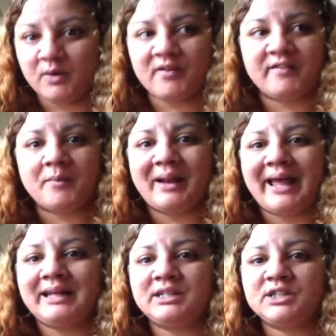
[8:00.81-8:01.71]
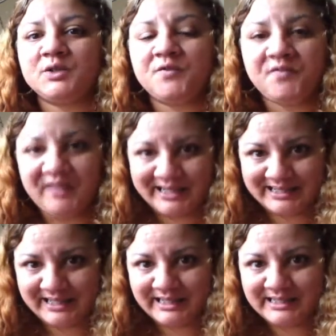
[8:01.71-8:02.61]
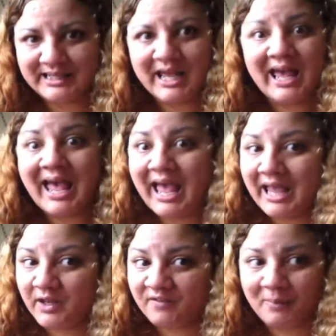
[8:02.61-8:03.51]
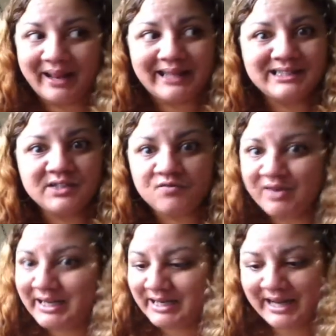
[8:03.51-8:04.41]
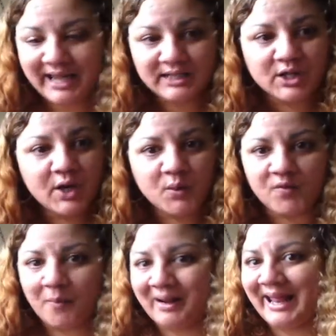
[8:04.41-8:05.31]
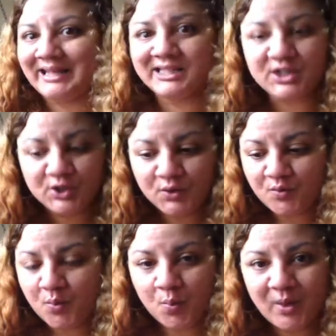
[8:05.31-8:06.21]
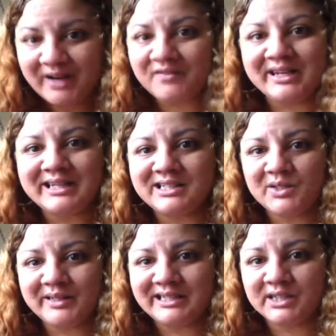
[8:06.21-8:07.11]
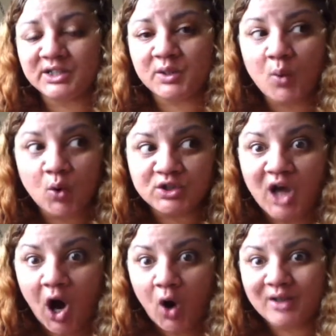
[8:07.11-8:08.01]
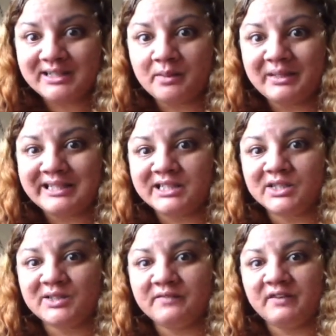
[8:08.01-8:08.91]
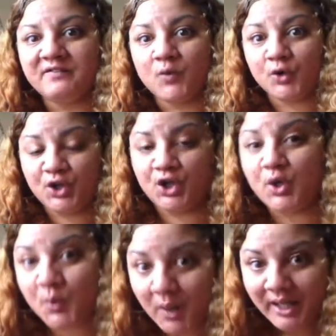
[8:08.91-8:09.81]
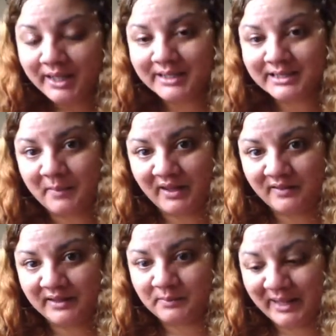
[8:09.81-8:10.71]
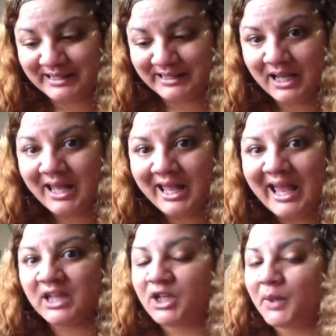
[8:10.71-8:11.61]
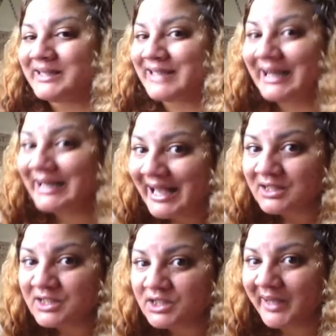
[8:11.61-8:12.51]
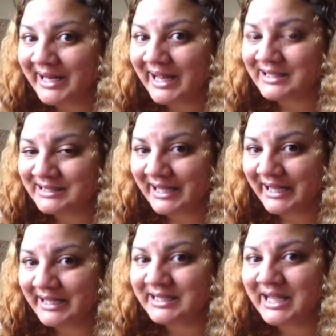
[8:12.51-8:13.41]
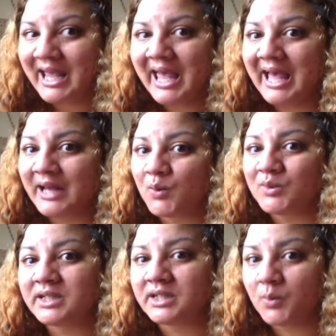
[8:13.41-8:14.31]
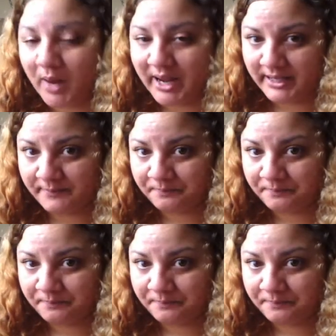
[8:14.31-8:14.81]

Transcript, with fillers: you have a plan to fix this you have a plan to reconnect you have a plan to do whatever it is you need to do or to ask somebody to do something for you to make things better and you know exactly how to do it and how to say it and also the when